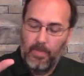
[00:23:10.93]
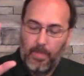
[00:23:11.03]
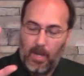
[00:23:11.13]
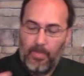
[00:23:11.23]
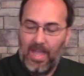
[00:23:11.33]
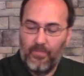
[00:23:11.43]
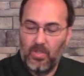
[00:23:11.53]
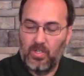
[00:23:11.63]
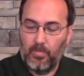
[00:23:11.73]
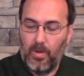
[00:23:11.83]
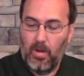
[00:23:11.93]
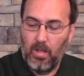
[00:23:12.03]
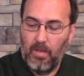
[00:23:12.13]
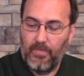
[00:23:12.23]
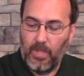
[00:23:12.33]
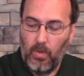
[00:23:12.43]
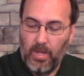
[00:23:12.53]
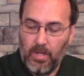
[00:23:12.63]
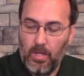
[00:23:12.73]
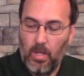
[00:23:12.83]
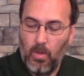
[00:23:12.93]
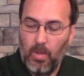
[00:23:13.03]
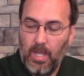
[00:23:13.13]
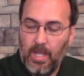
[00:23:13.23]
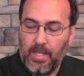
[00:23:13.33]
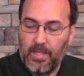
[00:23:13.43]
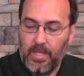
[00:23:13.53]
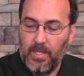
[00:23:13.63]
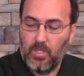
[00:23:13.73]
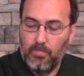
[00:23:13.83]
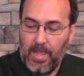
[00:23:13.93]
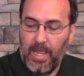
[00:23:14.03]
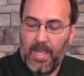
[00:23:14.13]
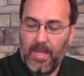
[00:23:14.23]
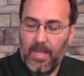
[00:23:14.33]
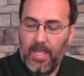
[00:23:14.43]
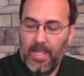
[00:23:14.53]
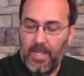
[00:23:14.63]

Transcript: that Epaphras is a part of, you need to know that this man